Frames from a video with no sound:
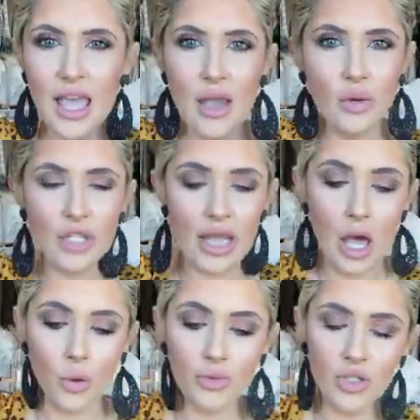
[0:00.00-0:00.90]
which
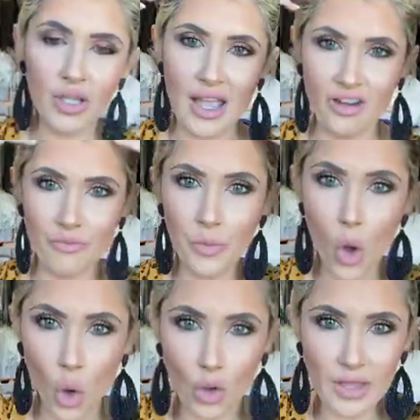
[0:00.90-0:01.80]
helps to kind of
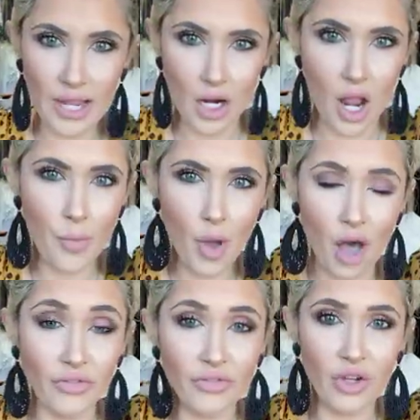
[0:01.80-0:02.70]
pull the hair up
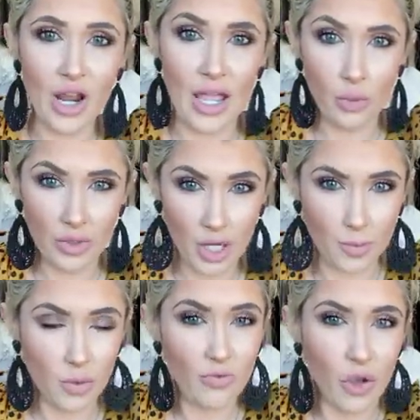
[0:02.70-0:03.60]
off of your head, which helps
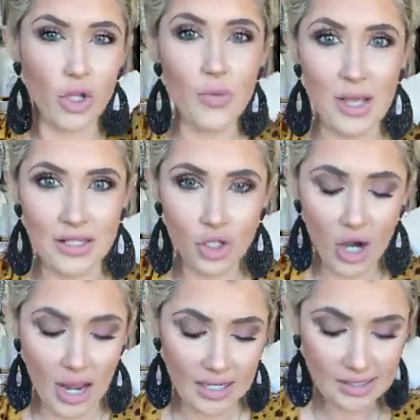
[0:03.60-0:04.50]
with volume as it
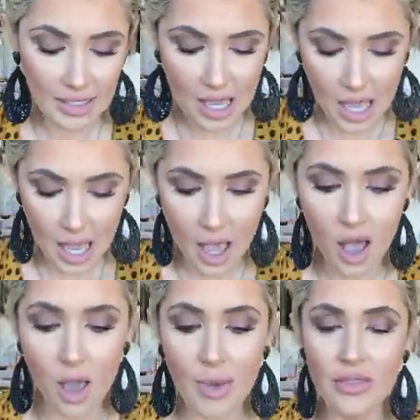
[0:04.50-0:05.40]
dries.
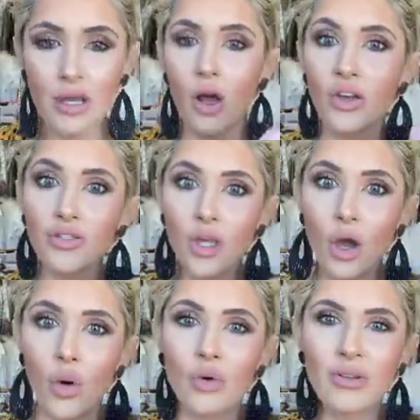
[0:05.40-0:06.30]
Um, and then
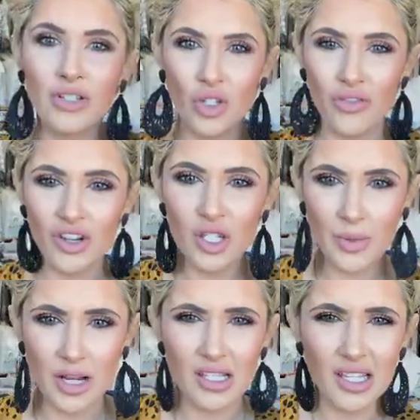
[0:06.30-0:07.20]
also, do you ever
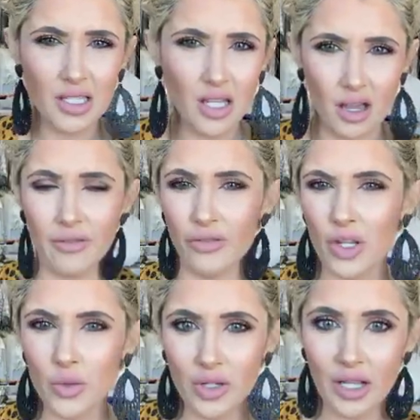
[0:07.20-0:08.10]
experience like a ton of frizz
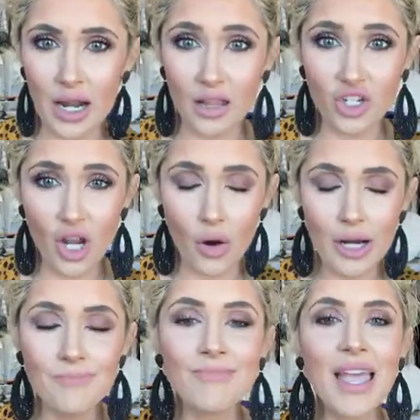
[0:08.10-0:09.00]
when you get out of the shower?